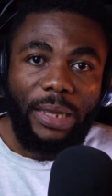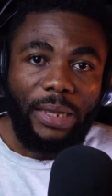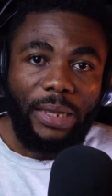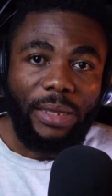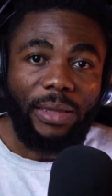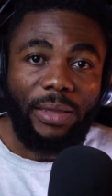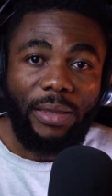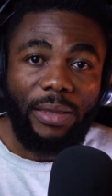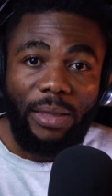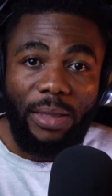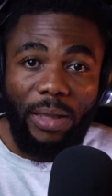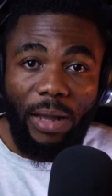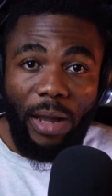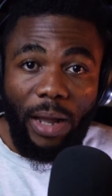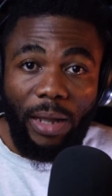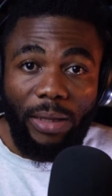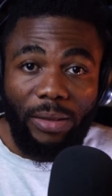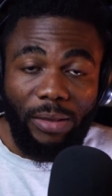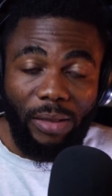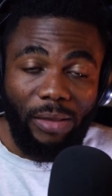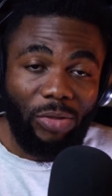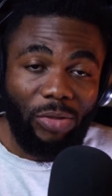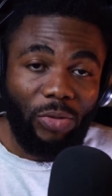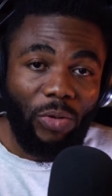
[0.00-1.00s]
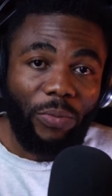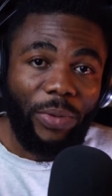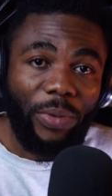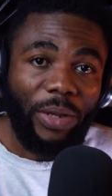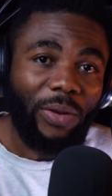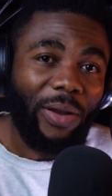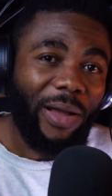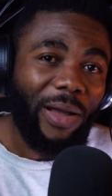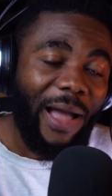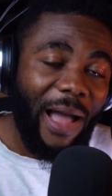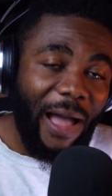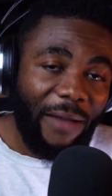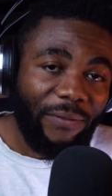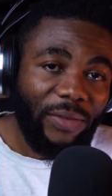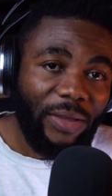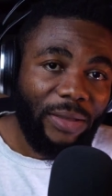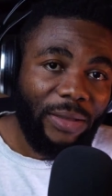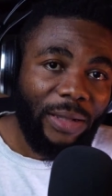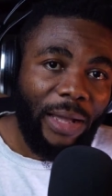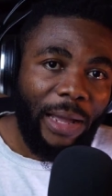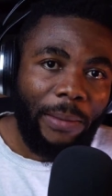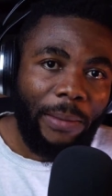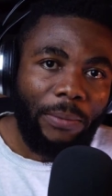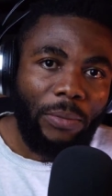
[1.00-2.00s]
indie artists who may not have the
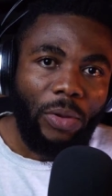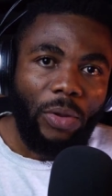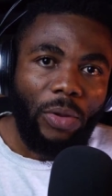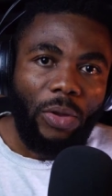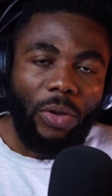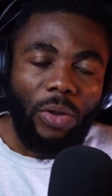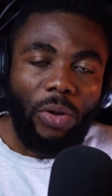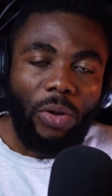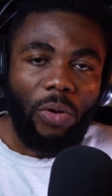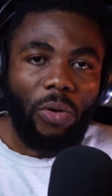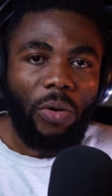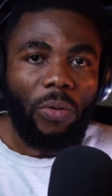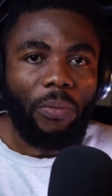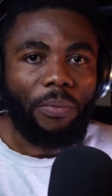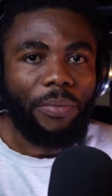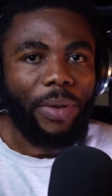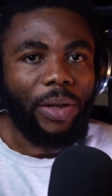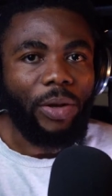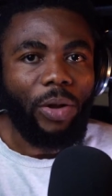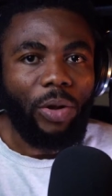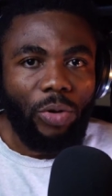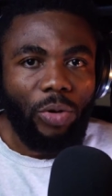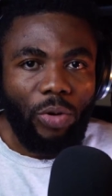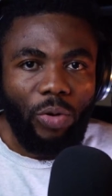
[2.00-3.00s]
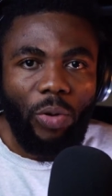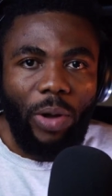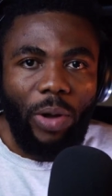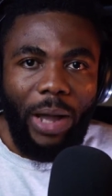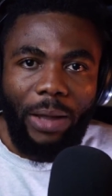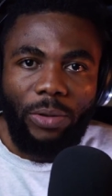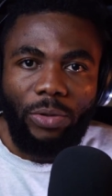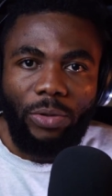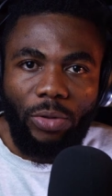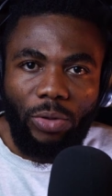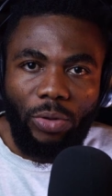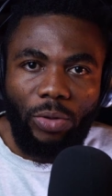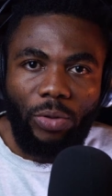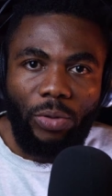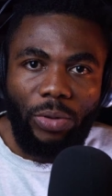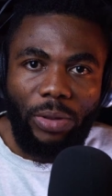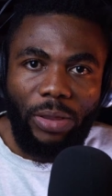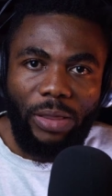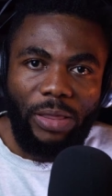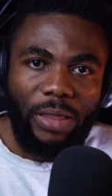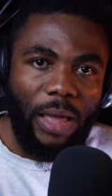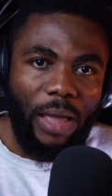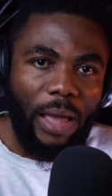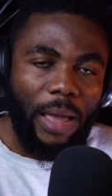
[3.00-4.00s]
time or may not know how to do
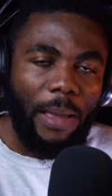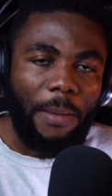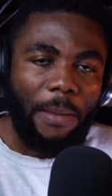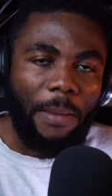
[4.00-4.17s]
this